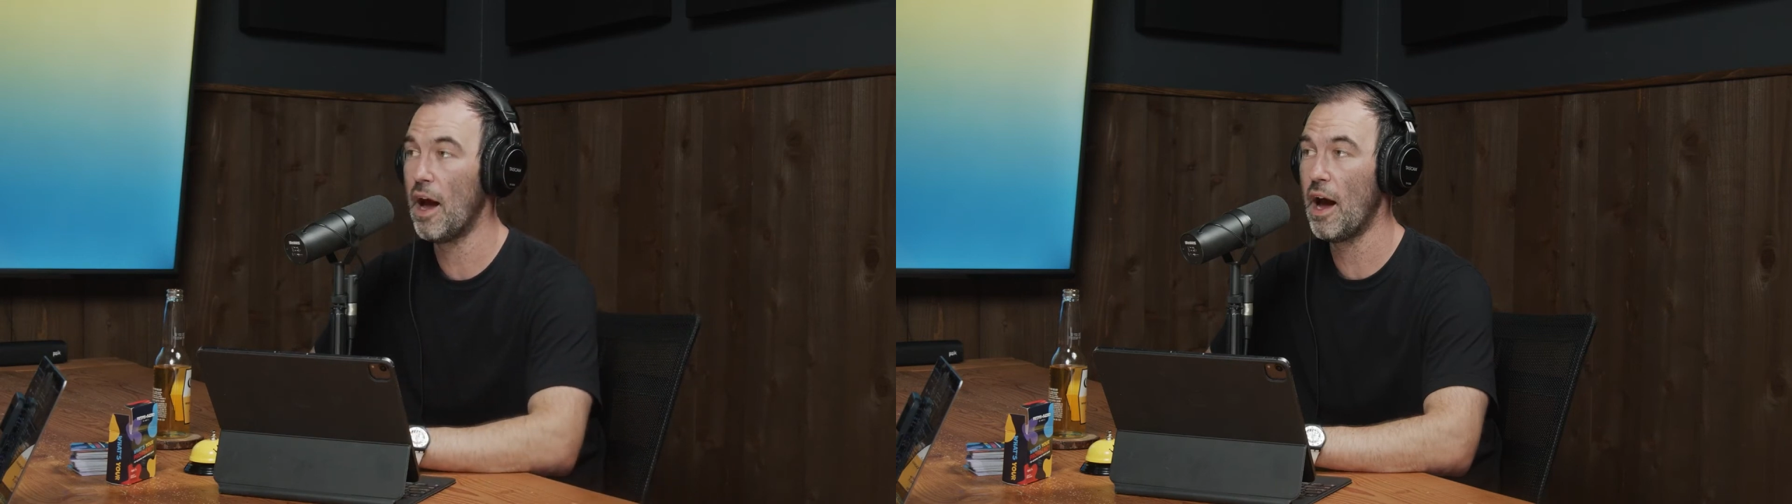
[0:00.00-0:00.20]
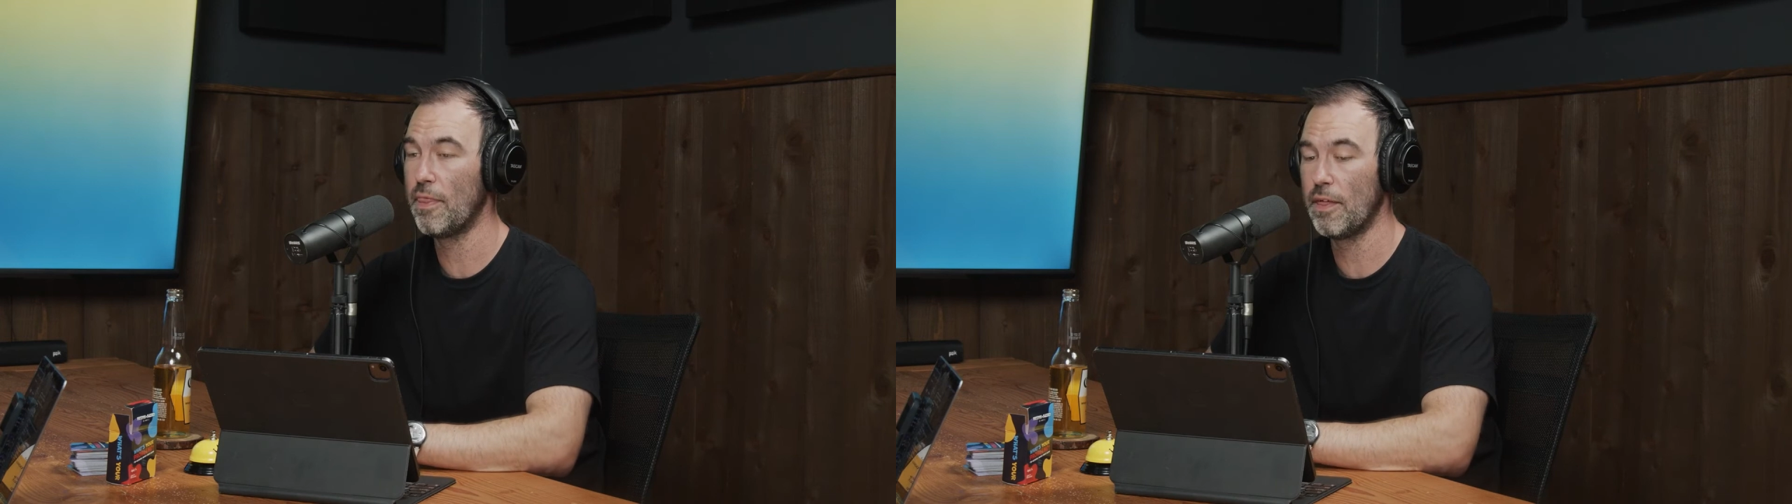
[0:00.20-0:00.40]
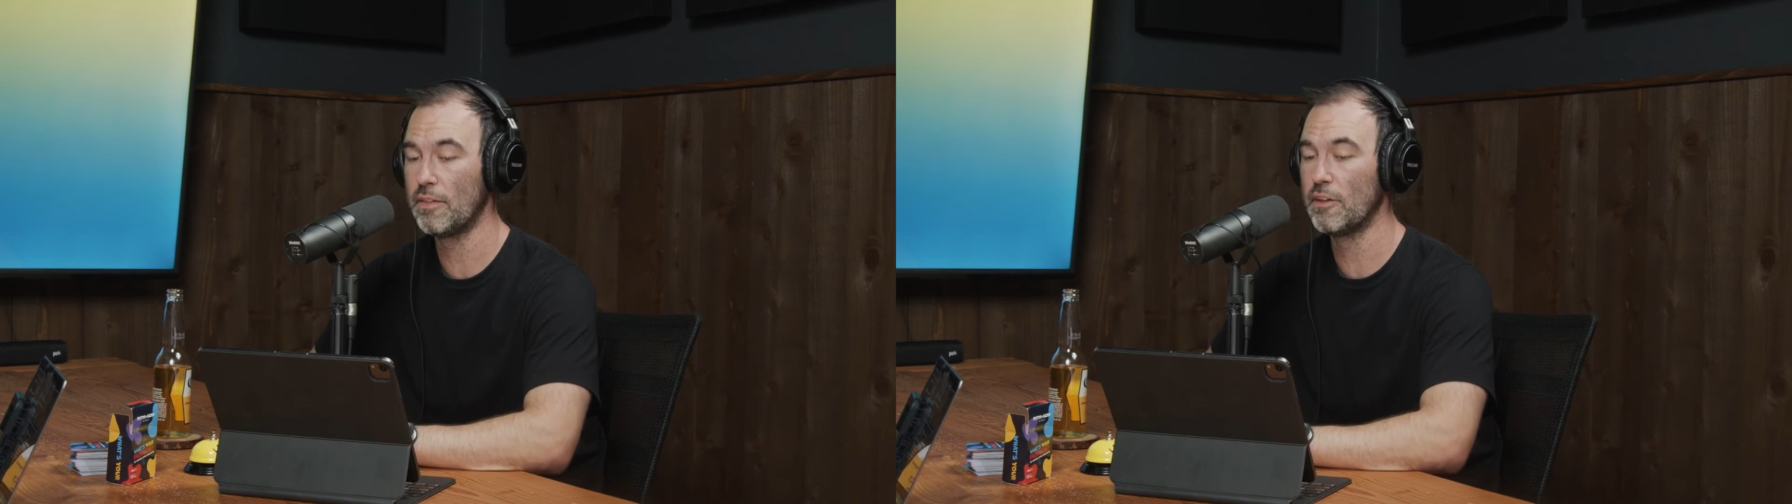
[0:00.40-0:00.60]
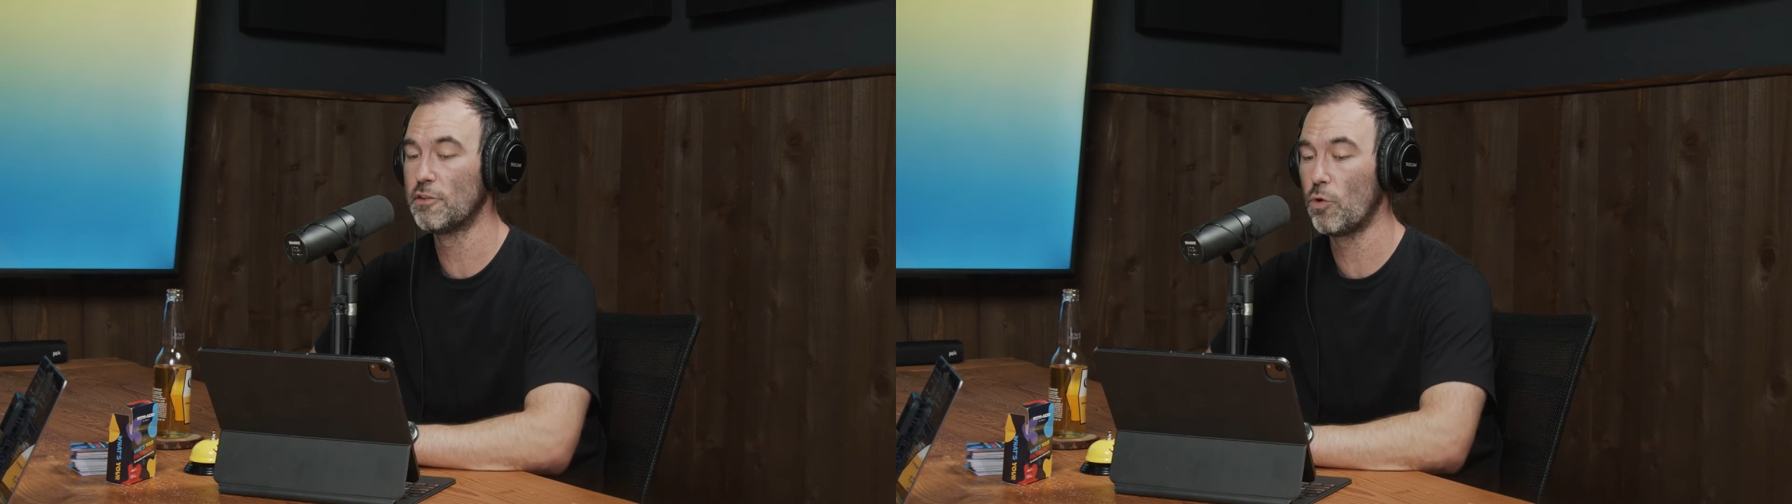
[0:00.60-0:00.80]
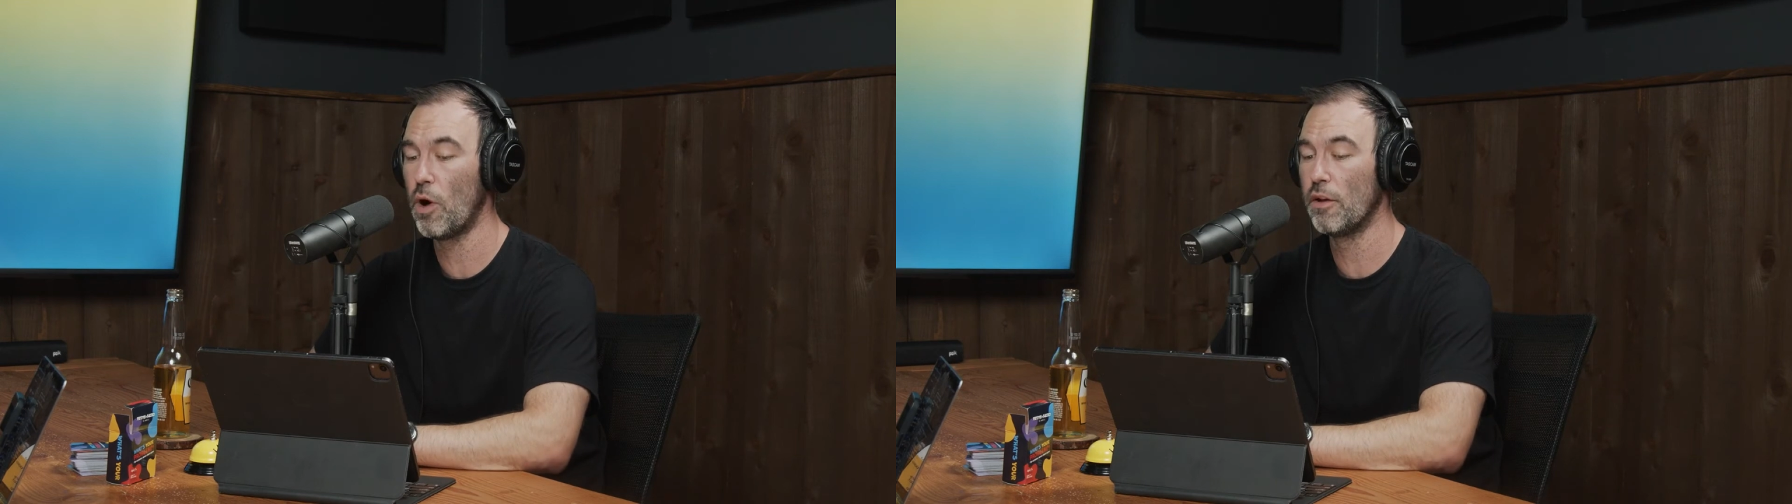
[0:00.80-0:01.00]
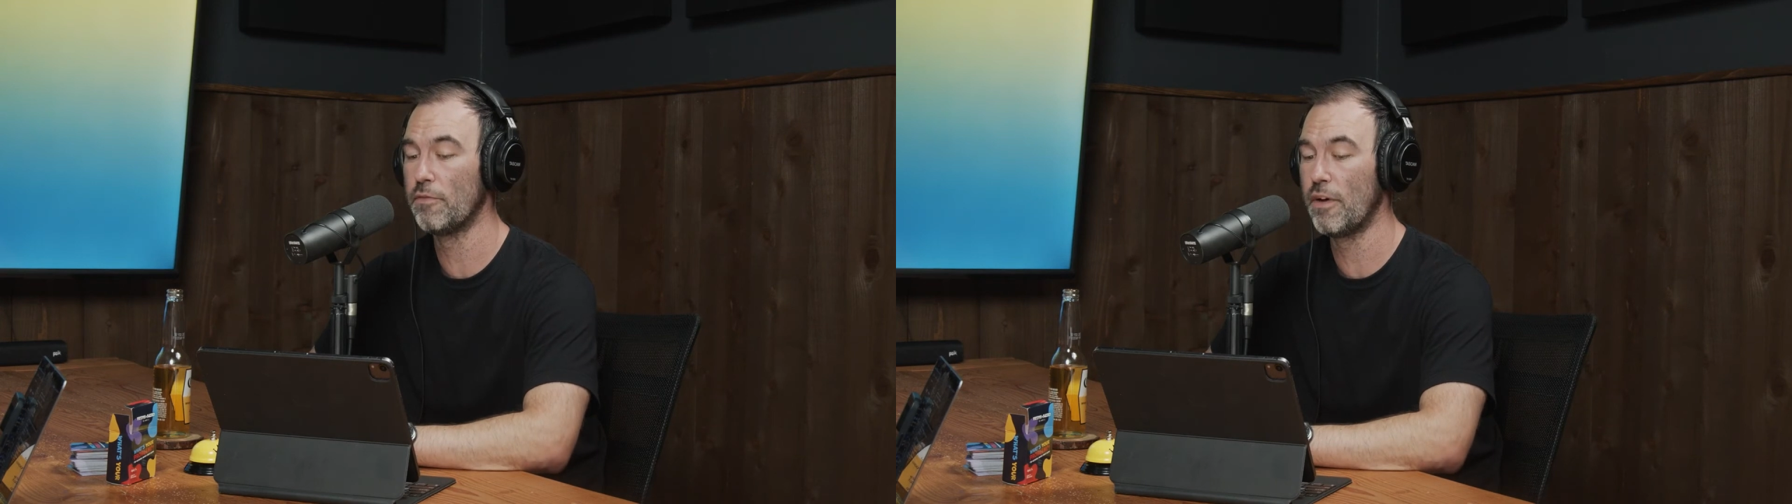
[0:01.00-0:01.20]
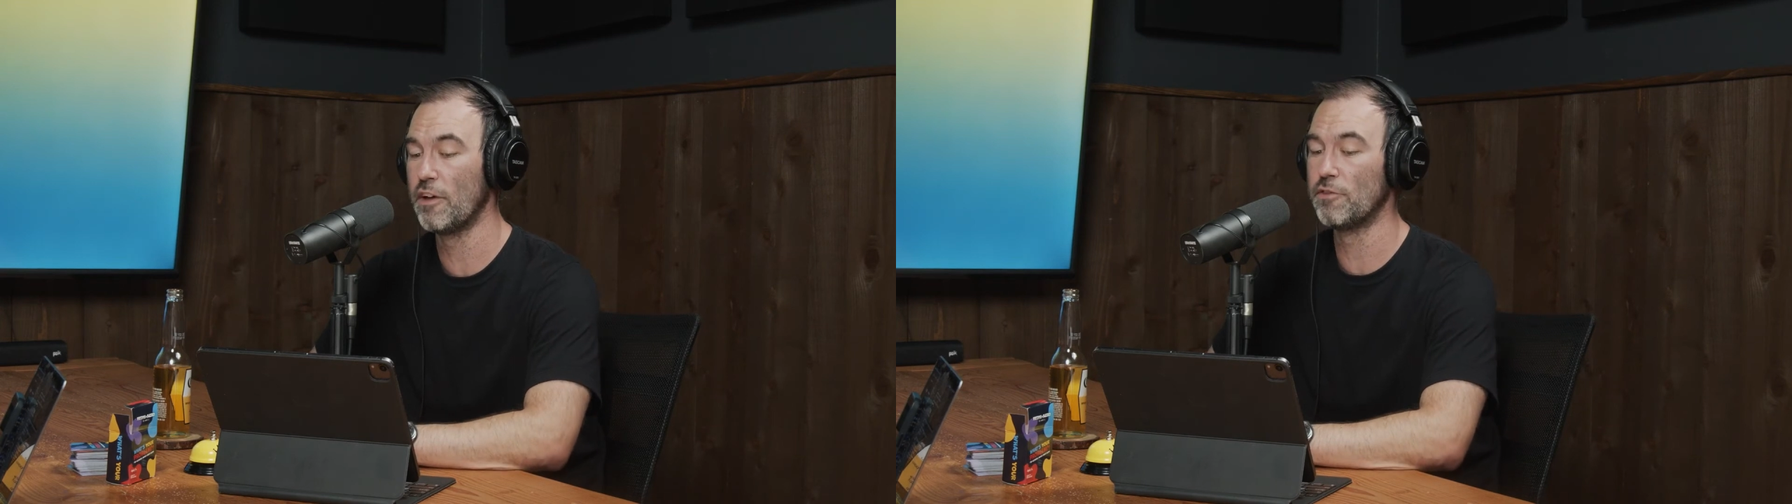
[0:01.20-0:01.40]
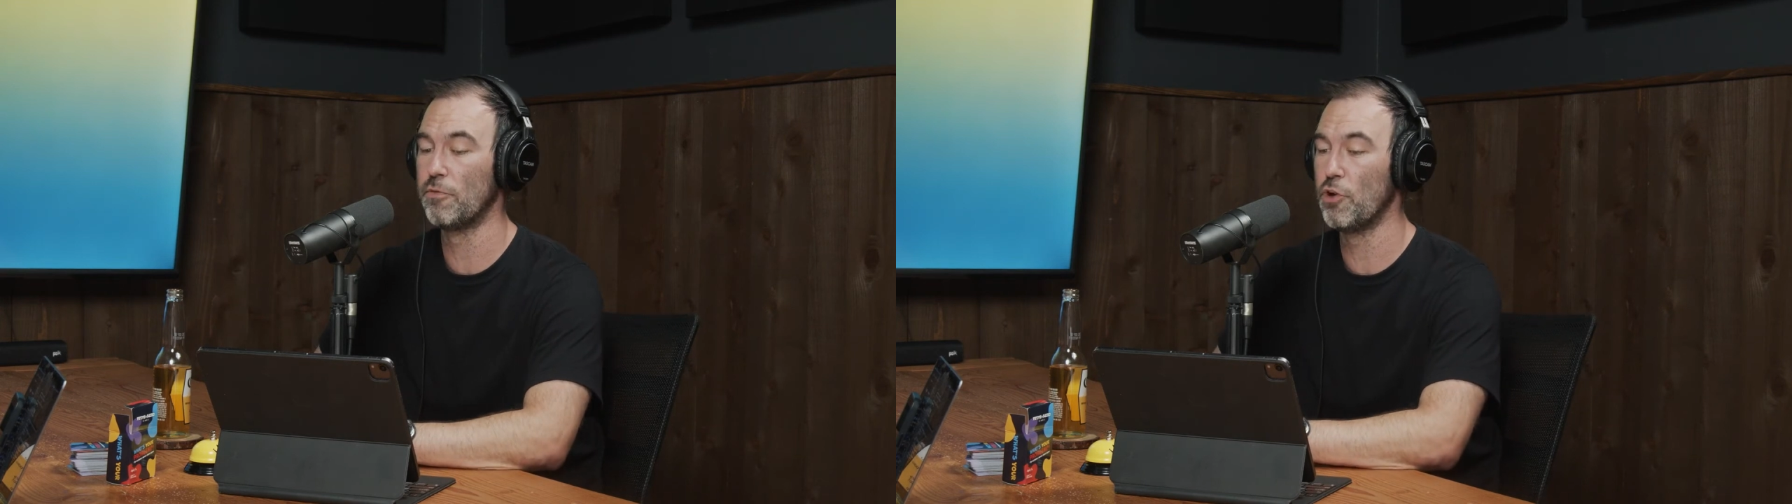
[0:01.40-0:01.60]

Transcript: I think this qualifies for,